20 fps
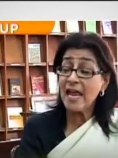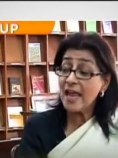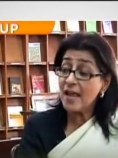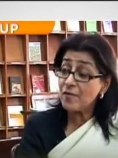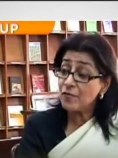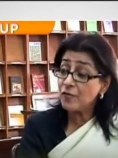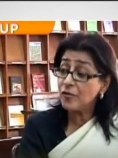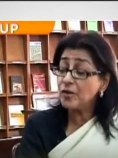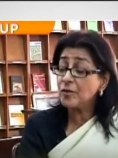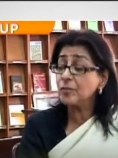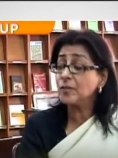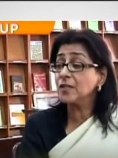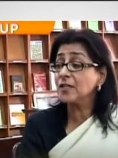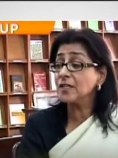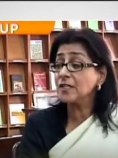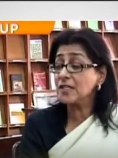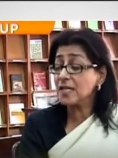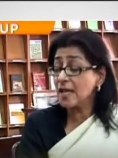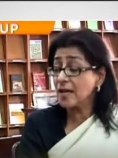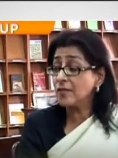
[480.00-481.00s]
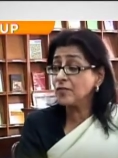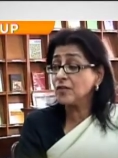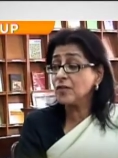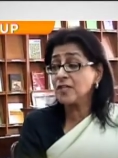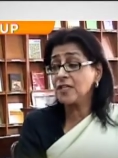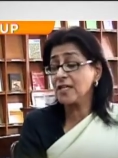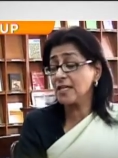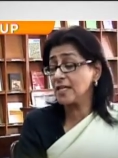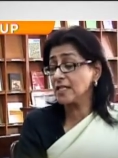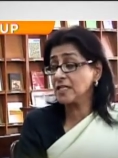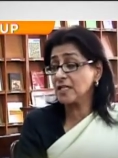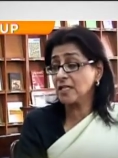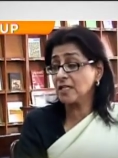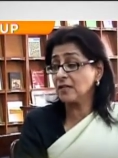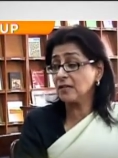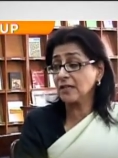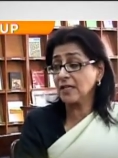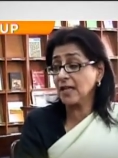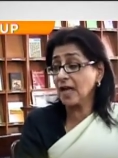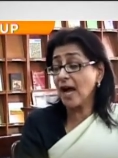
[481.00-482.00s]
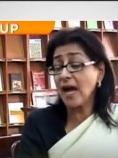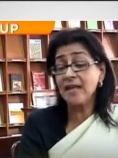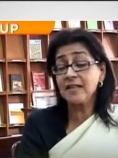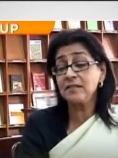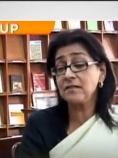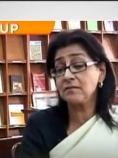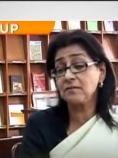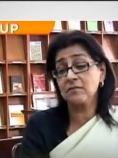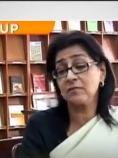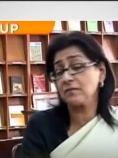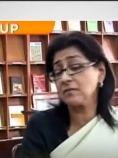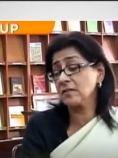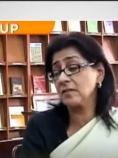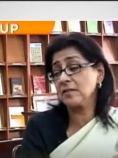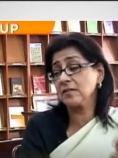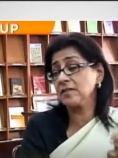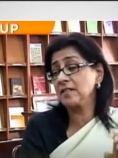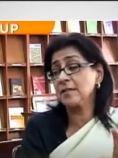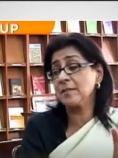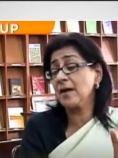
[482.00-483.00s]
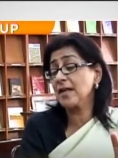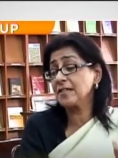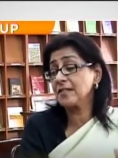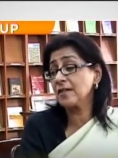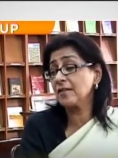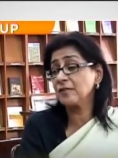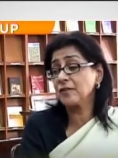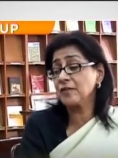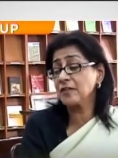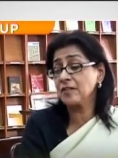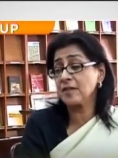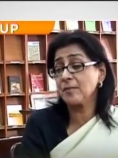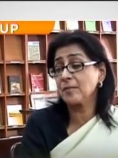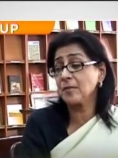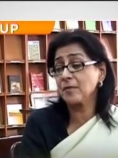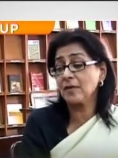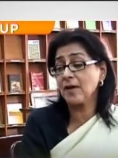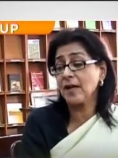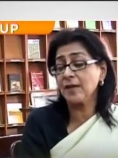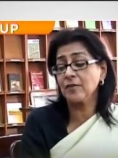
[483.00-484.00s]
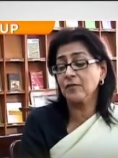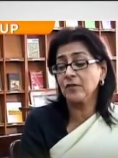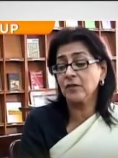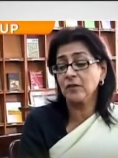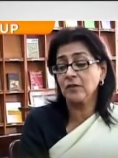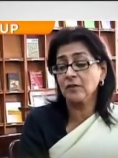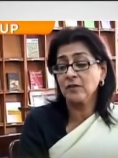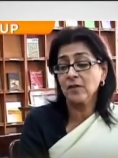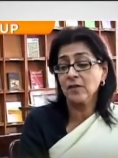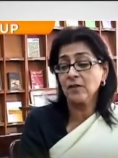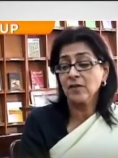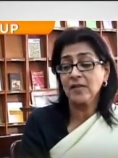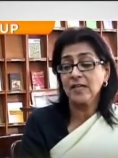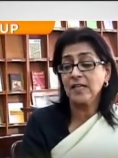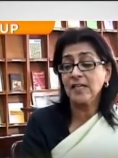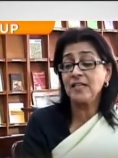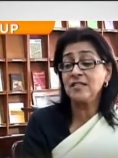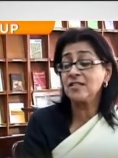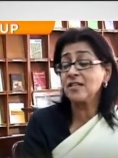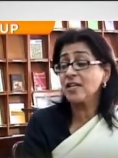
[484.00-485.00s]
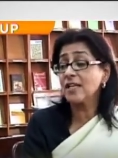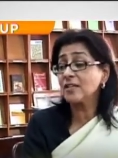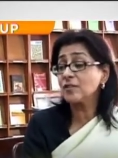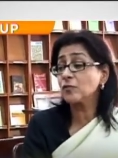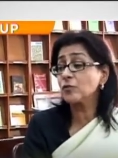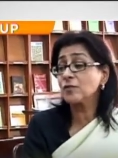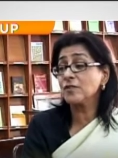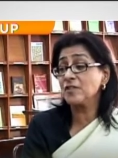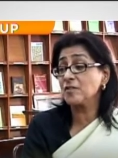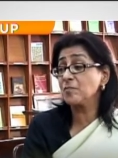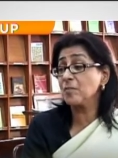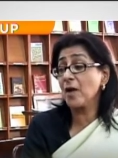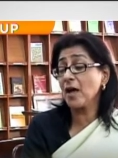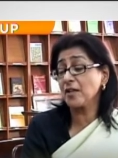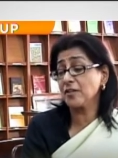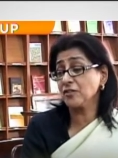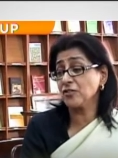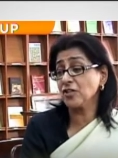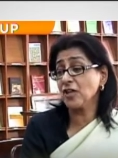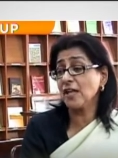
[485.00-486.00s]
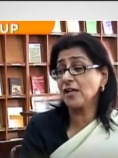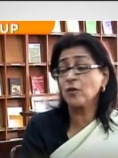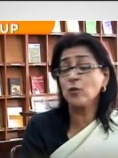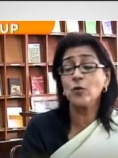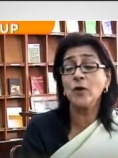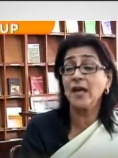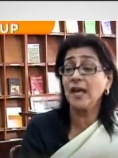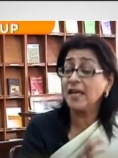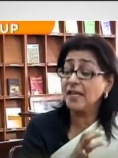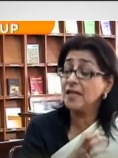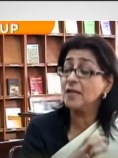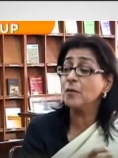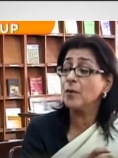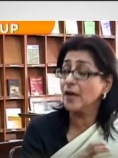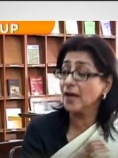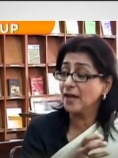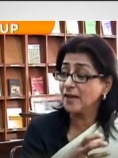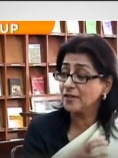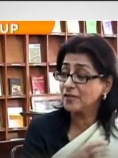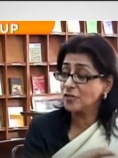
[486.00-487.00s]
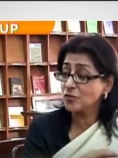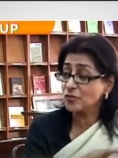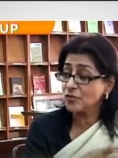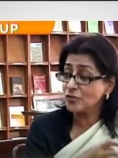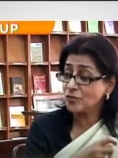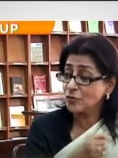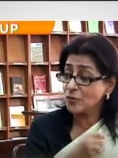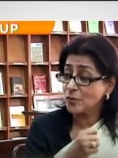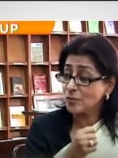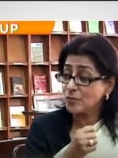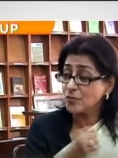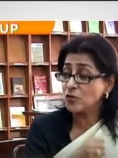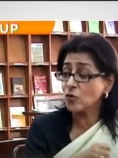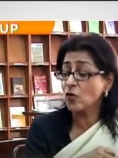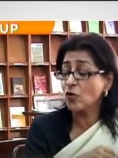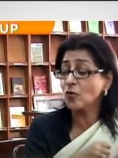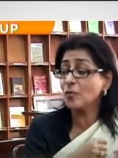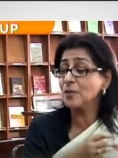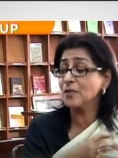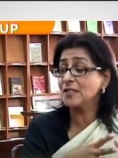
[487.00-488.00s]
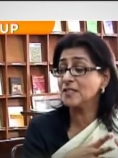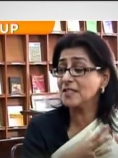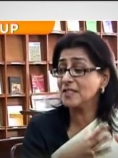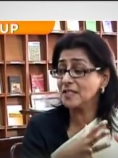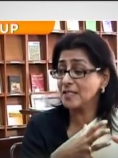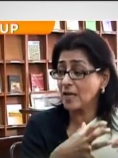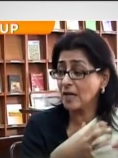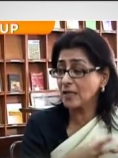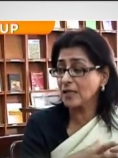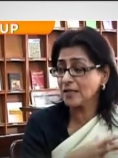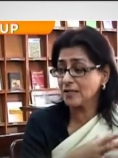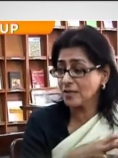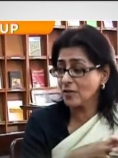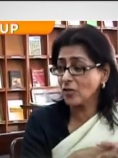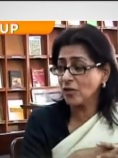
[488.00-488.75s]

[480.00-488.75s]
Every minute, every day is a learning. I see myself as some kind of a intellectual sponge. I'll go anywhere to, to absorb and suck in